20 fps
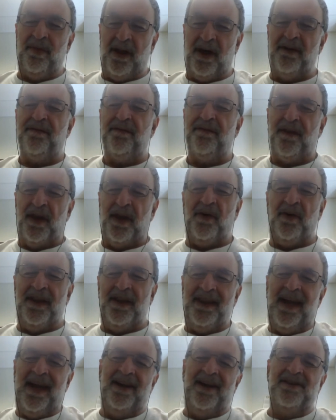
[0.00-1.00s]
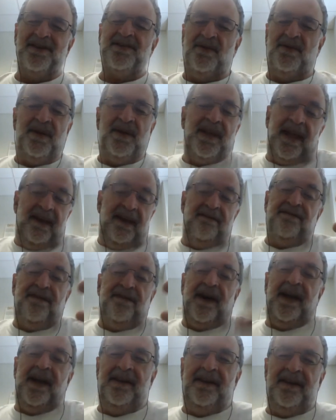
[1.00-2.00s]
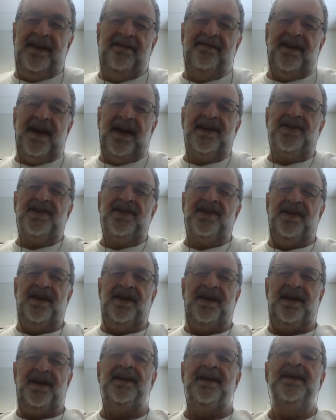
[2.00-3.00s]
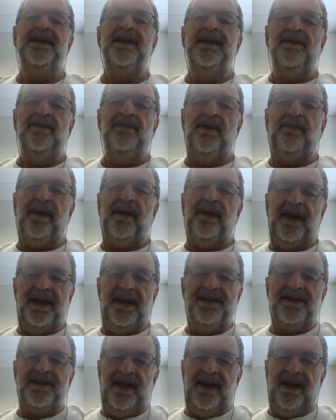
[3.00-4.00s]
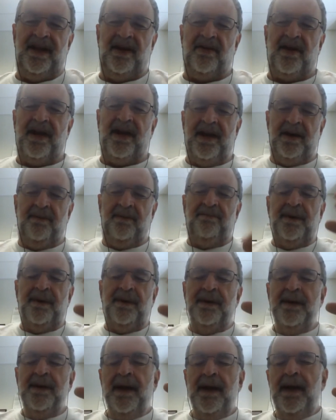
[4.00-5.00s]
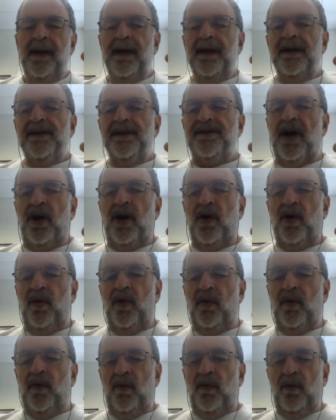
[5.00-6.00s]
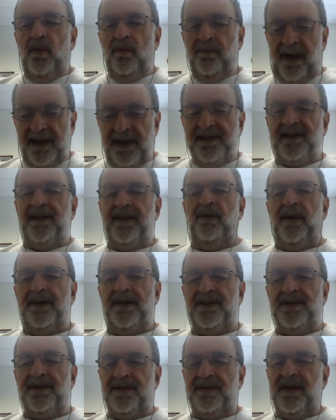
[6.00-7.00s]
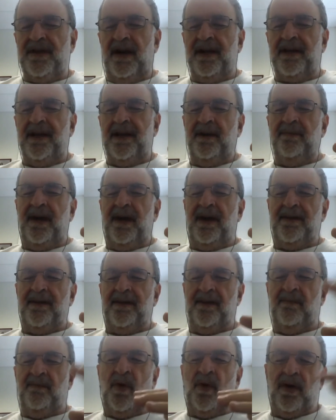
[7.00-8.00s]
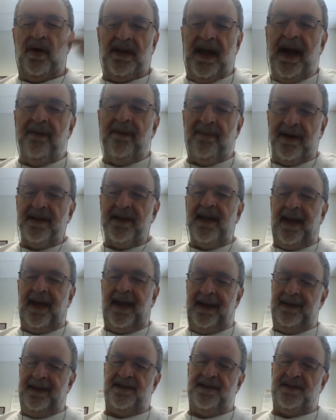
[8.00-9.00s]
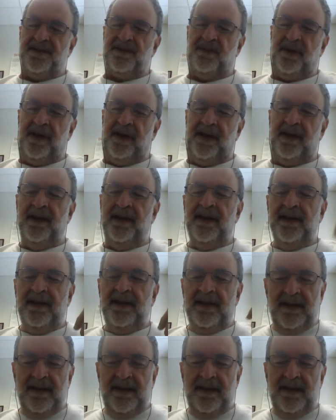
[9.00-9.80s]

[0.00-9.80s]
blood flow in there, so we can't fight an infection in a replaced knee or a hip. So basically what you're talking about in a more elaborate case is we